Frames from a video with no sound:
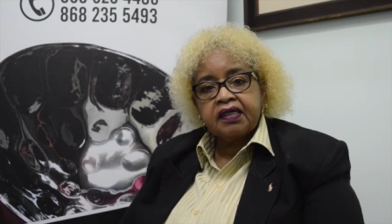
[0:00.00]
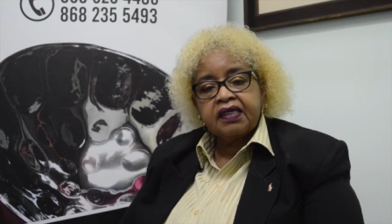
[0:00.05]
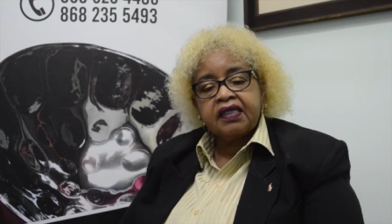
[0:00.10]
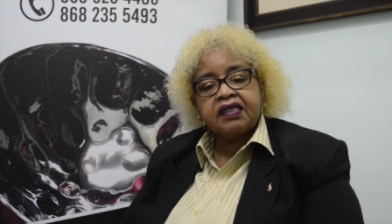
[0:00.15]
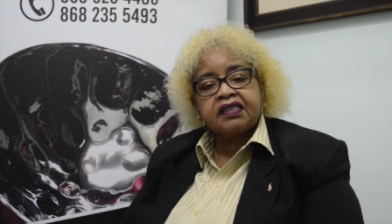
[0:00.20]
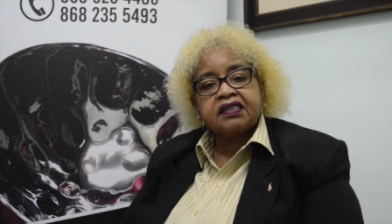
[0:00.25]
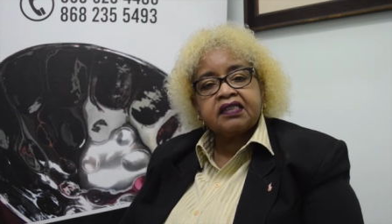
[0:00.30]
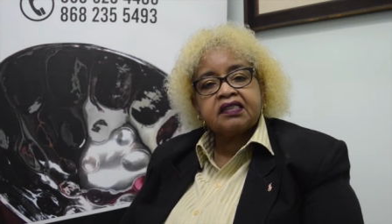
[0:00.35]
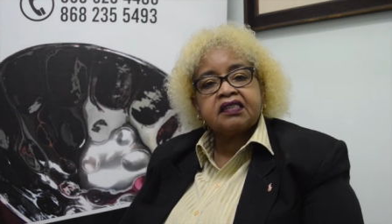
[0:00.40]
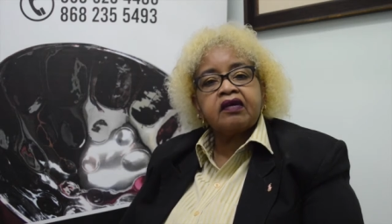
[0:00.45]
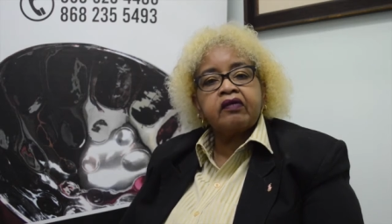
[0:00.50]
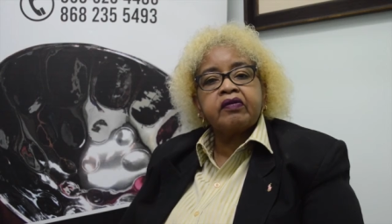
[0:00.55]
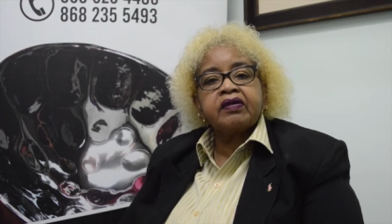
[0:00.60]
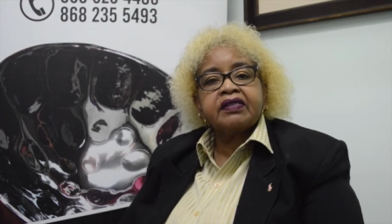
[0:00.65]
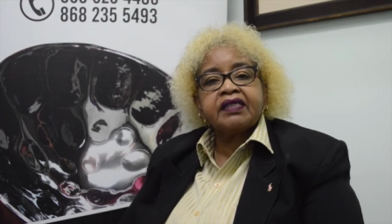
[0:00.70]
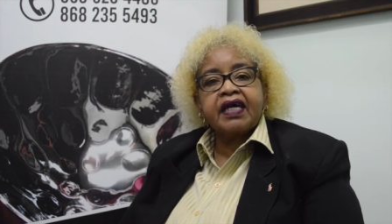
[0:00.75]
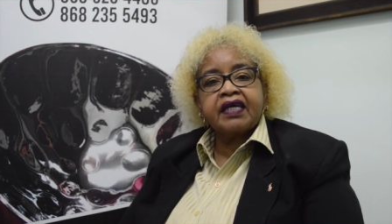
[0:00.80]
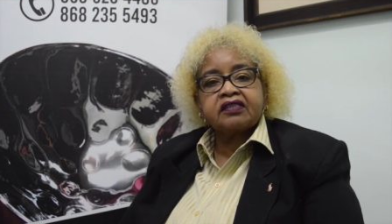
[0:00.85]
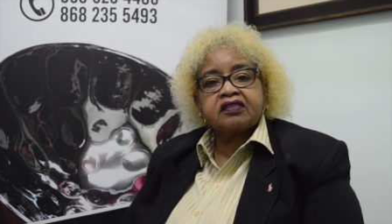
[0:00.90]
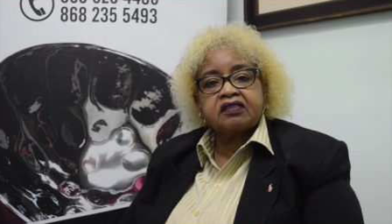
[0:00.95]
It is our
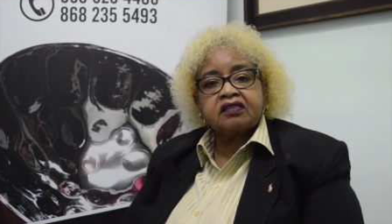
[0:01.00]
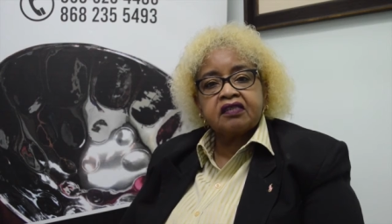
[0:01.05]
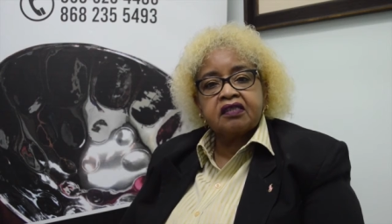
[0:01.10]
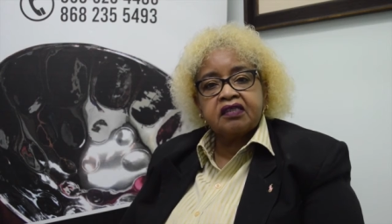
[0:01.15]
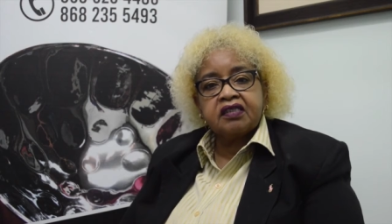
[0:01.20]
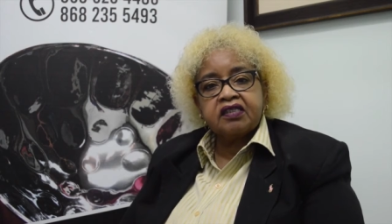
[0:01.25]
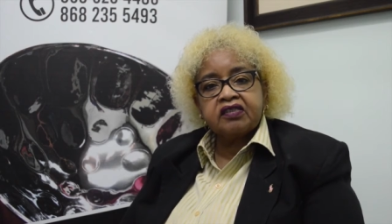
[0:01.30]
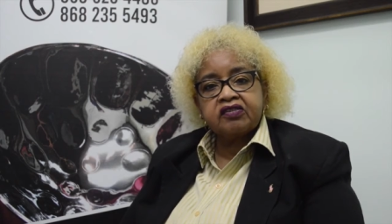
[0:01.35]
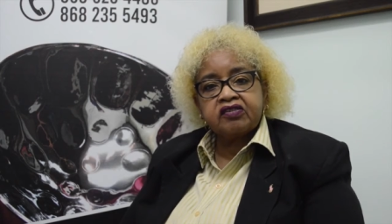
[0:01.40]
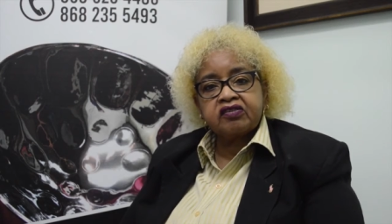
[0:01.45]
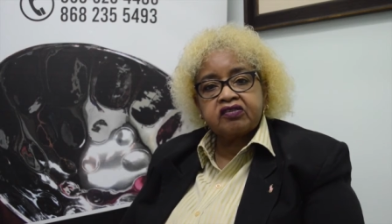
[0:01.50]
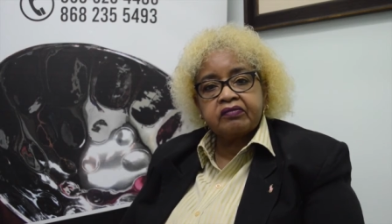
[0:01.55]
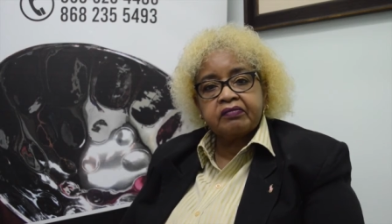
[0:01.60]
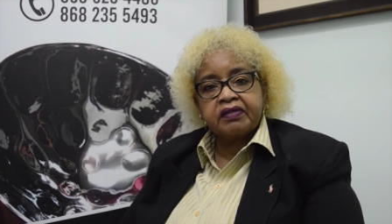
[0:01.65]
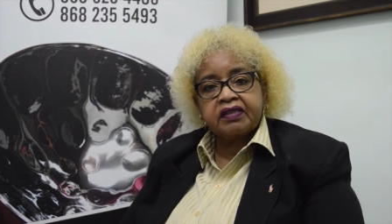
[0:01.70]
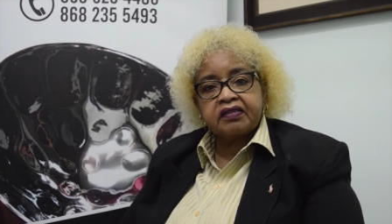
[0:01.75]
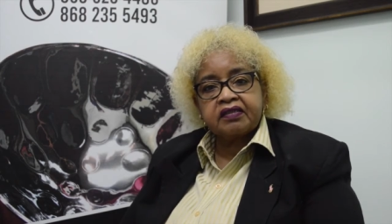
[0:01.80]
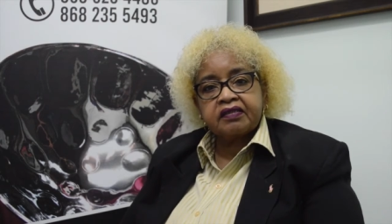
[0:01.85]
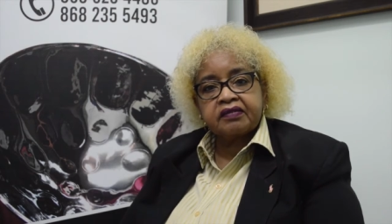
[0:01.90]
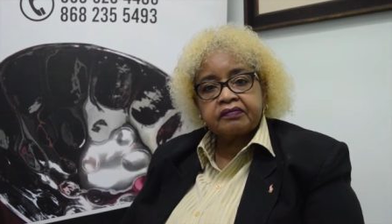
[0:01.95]
national
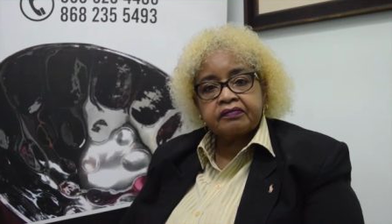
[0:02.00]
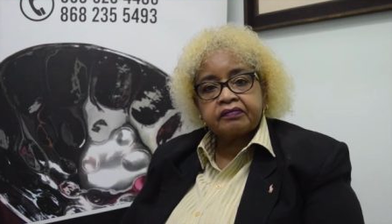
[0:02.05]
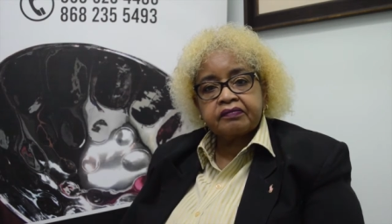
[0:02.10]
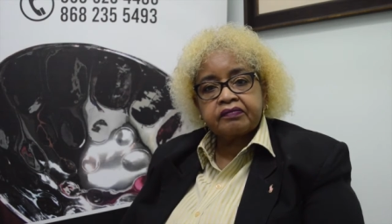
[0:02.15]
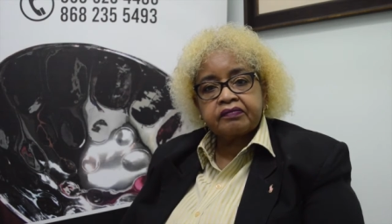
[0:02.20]
instrument.